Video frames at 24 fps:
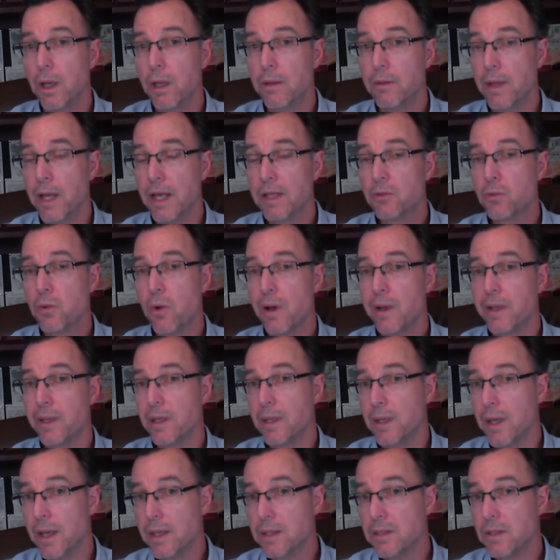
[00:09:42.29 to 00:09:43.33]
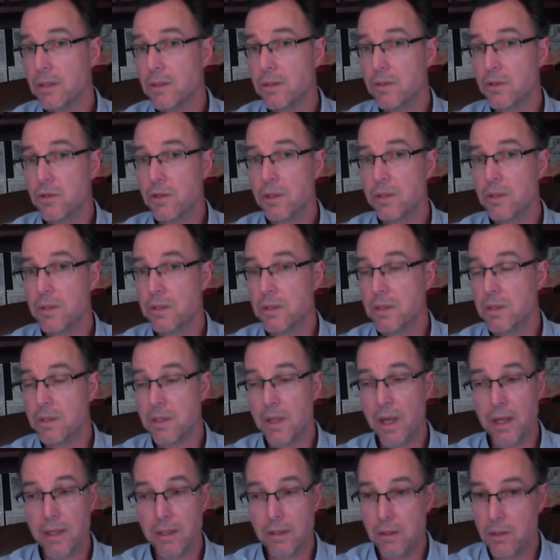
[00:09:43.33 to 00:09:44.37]
And that's why, in essence, Jesus is
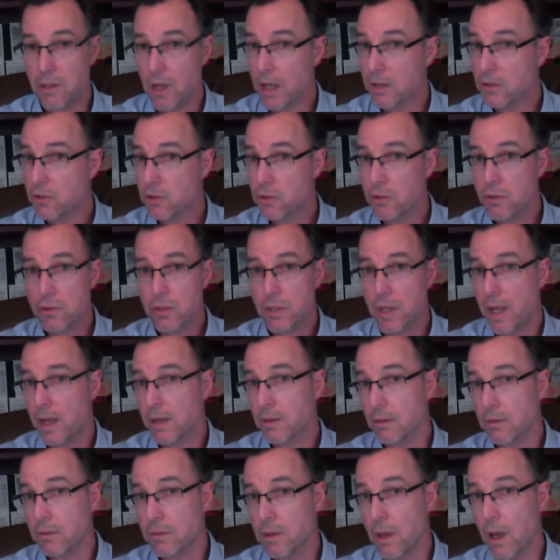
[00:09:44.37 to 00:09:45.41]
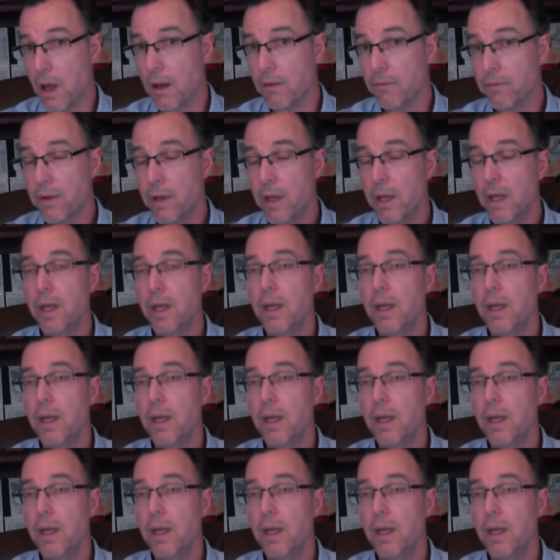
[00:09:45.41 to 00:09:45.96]
saying, dust your sandals off.